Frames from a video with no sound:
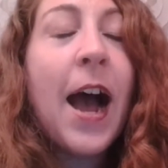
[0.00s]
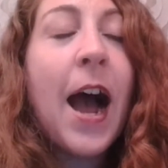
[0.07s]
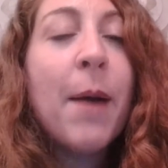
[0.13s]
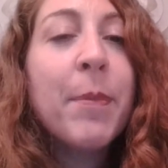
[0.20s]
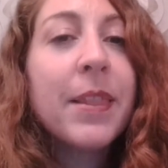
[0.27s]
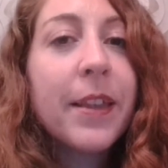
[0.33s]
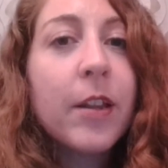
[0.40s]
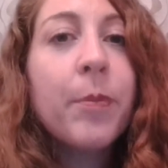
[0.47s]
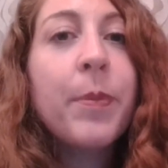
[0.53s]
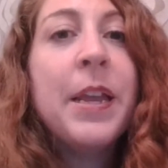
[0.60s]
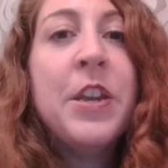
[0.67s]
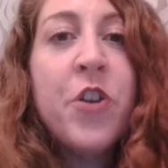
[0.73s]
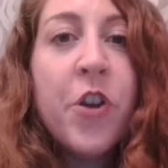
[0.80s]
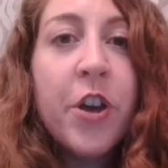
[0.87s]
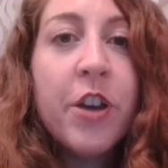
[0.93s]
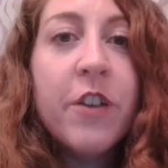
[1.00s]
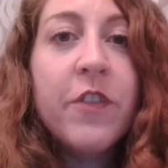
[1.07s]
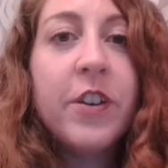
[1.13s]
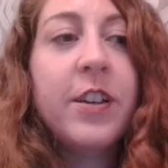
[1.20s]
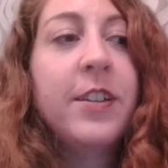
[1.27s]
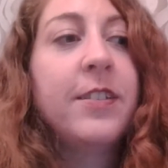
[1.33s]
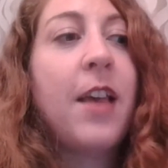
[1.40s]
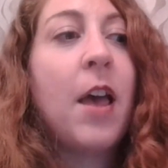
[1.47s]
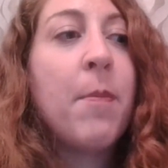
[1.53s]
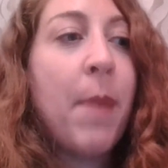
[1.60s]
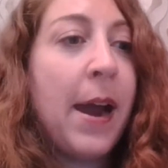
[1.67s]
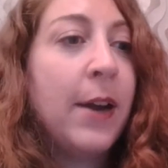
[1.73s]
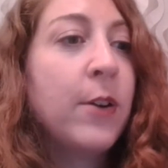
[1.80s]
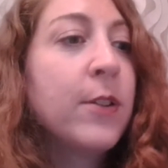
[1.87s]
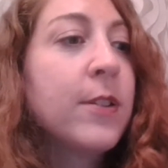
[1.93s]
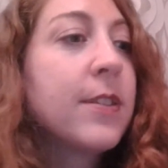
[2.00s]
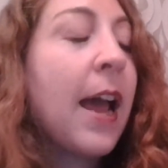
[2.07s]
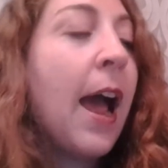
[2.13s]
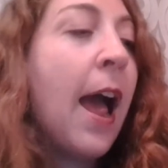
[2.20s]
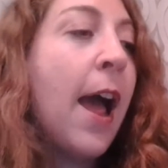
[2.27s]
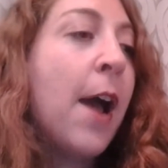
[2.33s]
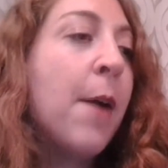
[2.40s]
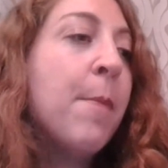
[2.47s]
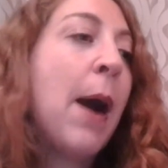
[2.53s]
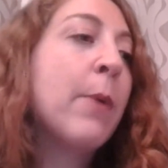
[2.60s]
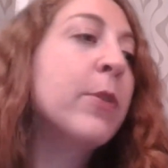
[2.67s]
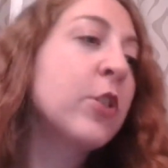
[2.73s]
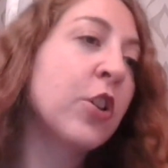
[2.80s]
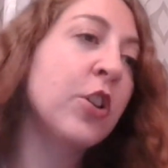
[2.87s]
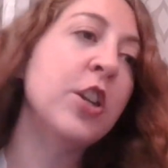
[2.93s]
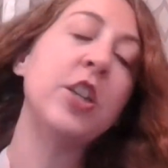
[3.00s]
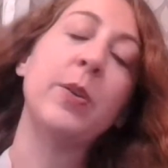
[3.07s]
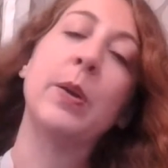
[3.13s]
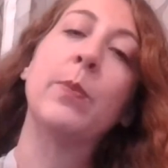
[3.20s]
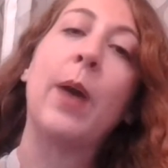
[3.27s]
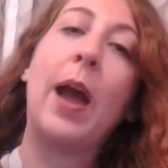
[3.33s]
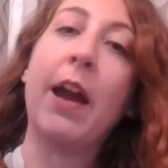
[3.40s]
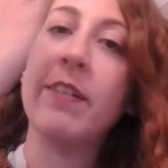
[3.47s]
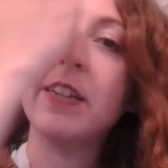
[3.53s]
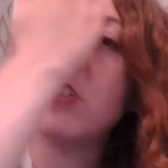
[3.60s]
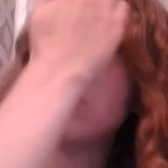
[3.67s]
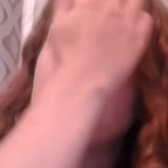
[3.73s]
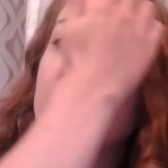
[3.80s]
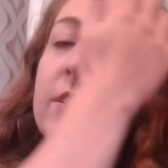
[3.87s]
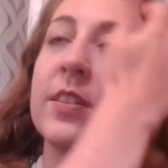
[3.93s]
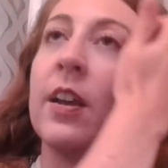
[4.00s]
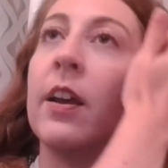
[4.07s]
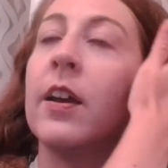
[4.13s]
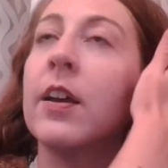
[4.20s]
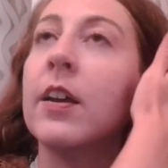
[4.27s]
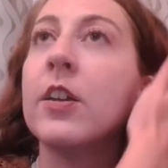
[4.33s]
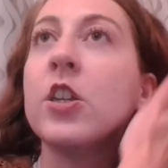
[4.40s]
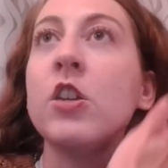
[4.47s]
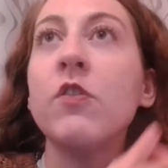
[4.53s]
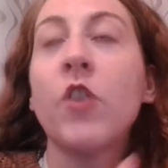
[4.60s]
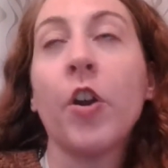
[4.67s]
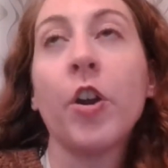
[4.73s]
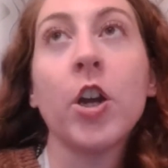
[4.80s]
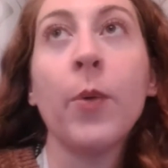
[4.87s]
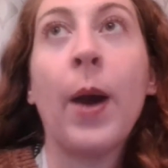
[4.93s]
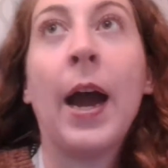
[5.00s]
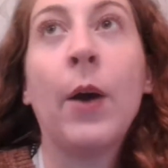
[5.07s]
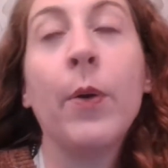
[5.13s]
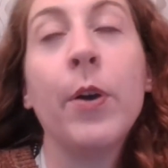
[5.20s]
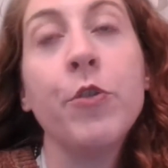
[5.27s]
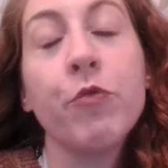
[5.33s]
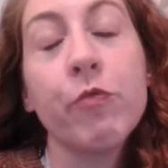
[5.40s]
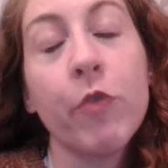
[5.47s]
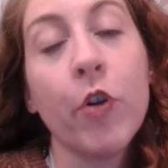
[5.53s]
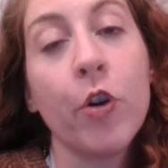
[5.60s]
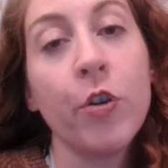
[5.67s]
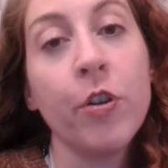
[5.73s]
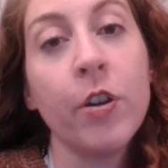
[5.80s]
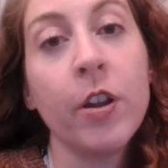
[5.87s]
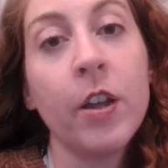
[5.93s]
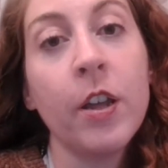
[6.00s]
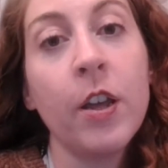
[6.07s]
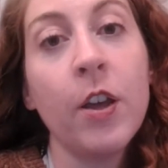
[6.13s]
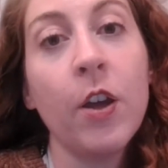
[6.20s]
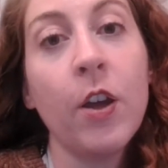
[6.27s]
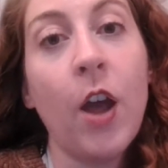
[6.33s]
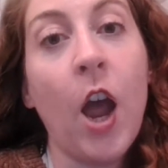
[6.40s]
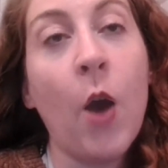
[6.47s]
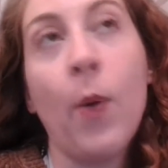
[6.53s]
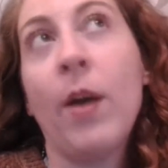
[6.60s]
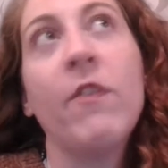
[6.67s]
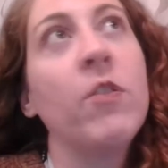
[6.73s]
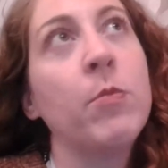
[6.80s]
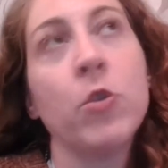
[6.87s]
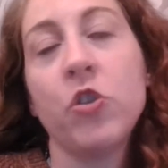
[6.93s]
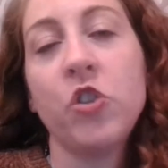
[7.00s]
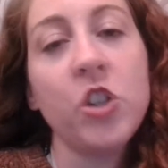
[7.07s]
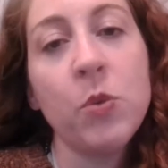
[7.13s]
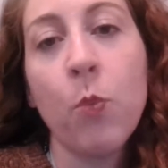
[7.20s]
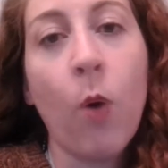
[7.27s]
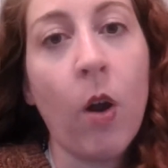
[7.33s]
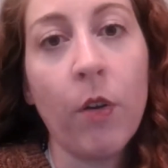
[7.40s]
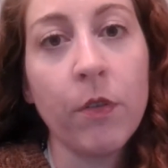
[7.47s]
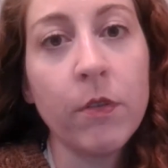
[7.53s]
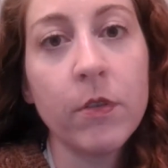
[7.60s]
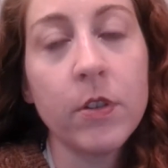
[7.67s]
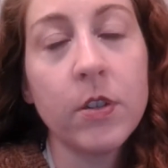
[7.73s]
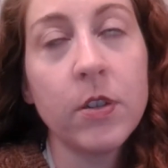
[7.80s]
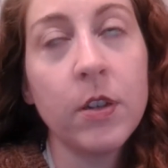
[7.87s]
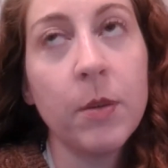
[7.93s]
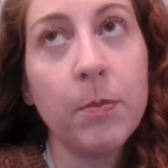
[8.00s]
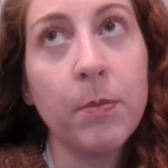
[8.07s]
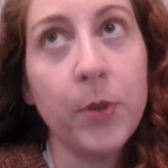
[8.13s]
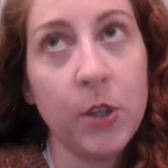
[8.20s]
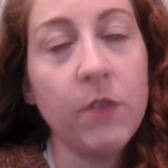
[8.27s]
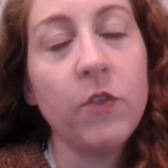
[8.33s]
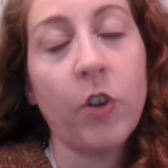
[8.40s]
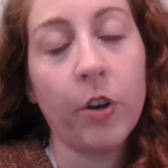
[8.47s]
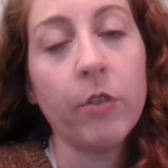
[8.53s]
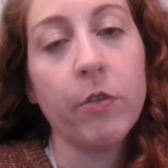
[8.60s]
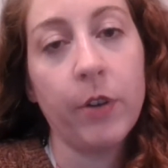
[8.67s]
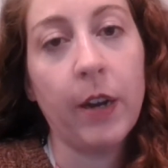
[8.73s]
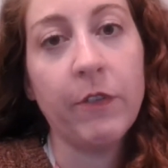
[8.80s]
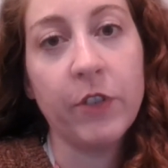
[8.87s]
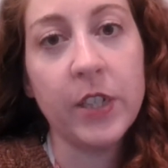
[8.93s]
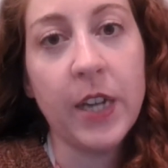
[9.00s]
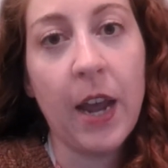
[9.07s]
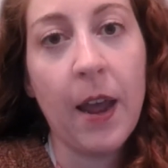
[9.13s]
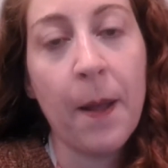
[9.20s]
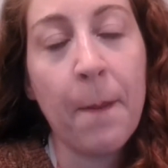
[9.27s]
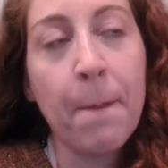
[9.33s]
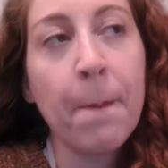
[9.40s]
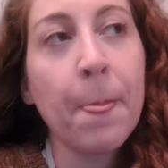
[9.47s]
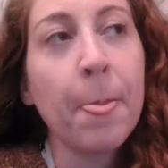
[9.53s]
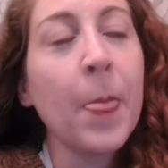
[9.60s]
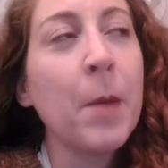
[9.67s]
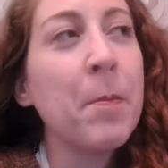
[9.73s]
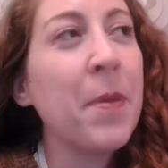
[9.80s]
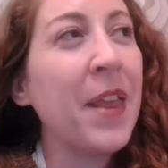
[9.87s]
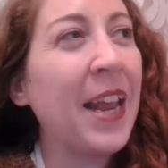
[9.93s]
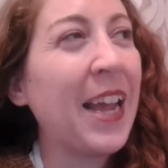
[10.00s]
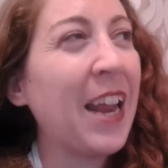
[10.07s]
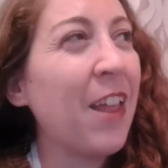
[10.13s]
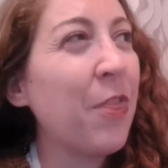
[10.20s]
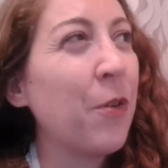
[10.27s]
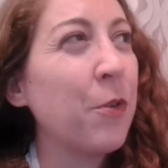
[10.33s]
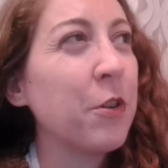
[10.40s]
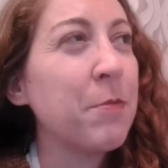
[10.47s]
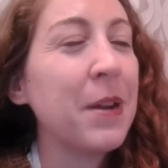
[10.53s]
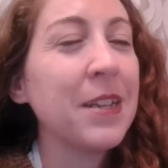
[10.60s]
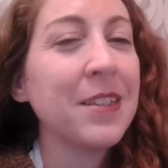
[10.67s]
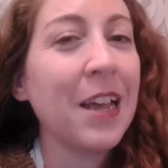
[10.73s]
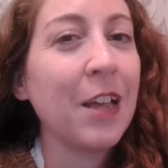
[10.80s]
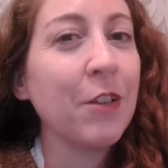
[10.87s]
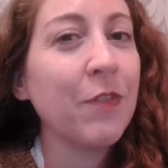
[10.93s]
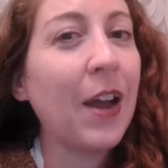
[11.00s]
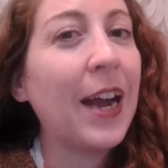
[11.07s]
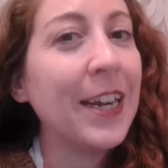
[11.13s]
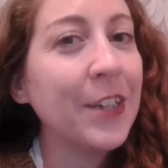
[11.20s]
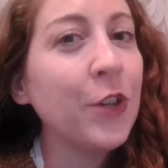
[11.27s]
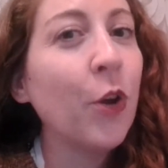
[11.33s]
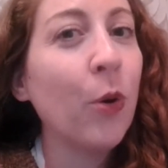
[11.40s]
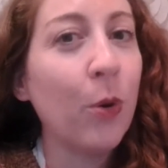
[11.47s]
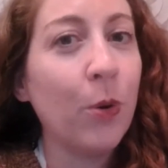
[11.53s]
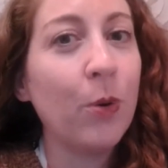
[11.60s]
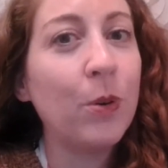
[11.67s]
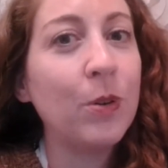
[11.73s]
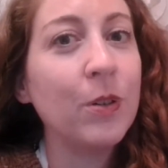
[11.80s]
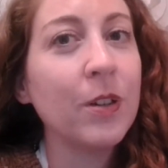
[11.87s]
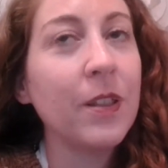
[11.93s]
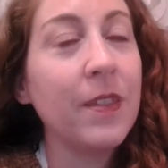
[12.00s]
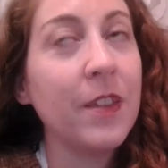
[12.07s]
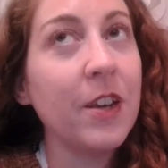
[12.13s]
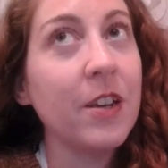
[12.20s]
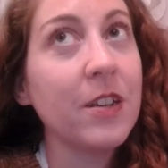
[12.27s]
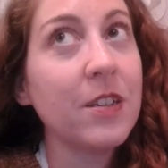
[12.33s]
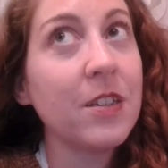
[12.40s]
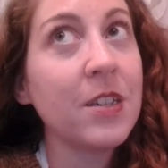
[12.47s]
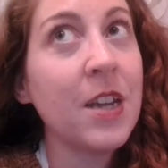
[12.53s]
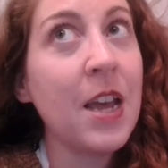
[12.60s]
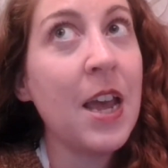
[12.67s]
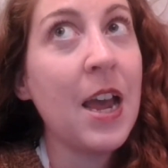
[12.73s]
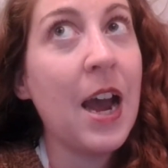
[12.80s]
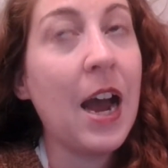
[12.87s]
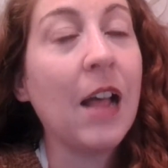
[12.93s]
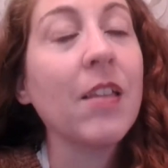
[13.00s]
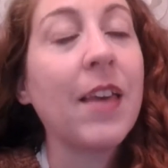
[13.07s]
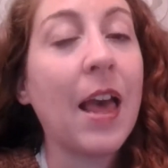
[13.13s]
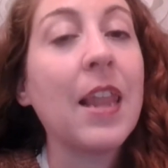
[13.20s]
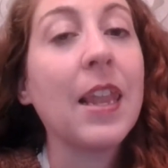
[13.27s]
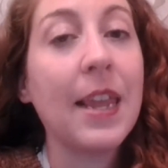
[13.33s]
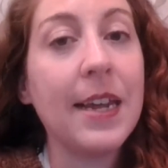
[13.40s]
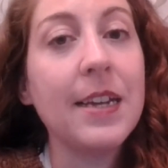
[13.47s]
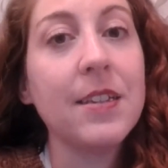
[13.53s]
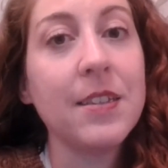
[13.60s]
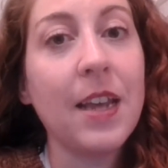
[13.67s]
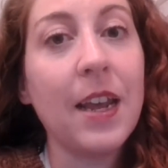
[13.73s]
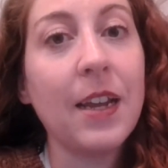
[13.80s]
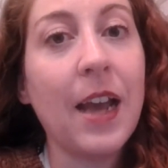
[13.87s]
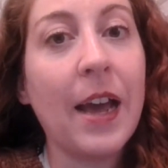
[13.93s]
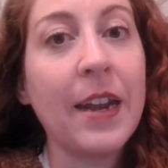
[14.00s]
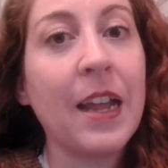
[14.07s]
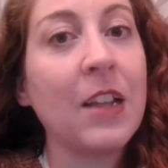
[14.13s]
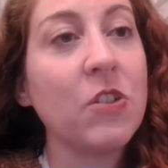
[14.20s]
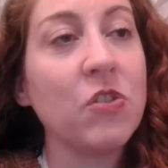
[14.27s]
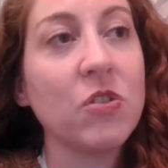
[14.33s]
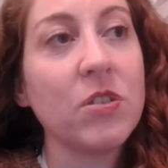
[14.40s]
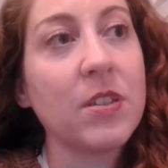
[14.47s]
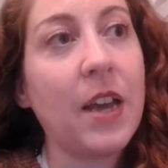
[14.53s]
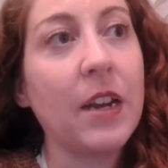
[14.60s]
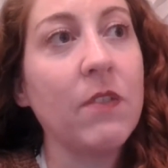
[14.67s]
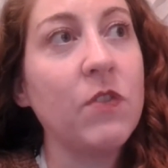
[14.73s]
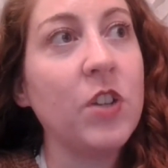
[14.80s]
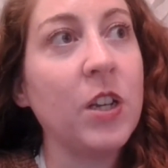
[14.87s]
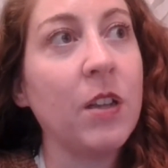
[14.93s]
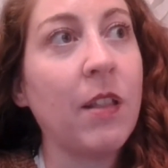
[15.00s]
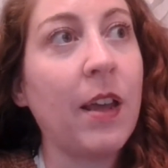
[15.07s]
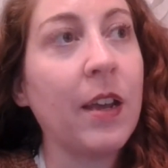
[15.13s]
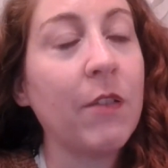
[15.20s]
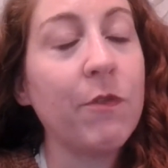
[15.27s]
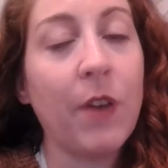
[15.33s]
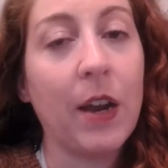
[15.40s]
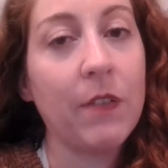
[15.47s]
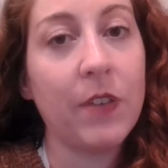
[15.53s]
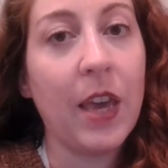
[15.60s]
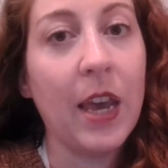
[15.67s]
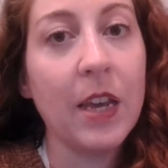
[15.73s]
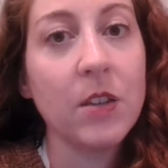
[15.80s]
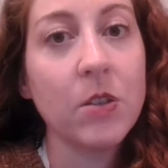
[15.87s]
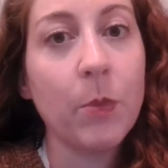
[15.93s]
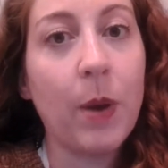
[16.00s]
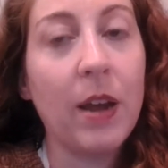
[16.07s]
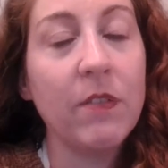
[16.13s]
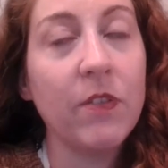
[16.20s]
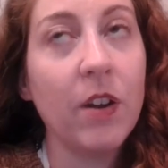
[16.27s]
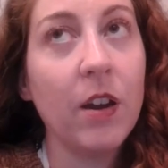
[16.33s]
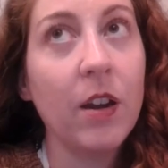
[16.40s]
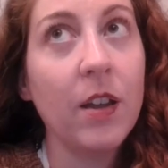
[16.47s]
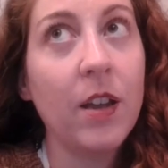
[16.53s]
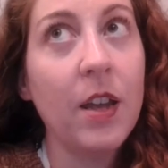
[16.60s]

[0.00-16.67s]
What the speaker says: I'm a little bit nervous about. I was going to do it where it's just you've got to go out and run however much you want, but you've got to run every day. But then I kind of thought to myself, I know that I'll get lazy and I'll just kind of do like 5Ks or whatever.